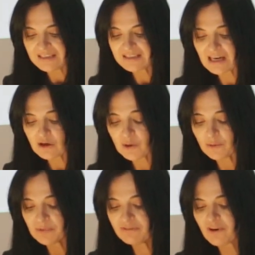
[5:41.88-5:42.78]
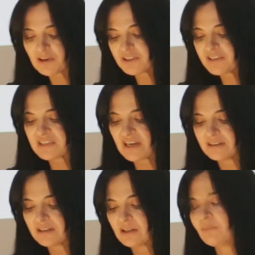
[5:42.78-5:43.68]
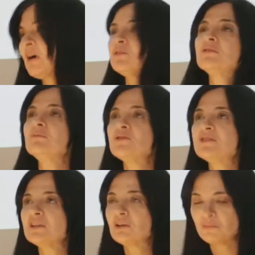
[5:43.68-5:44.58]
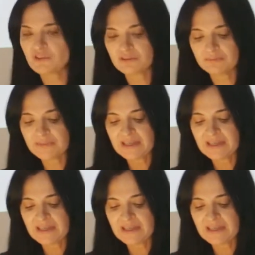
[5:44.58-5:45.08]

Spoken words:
Now, before the study about the museums,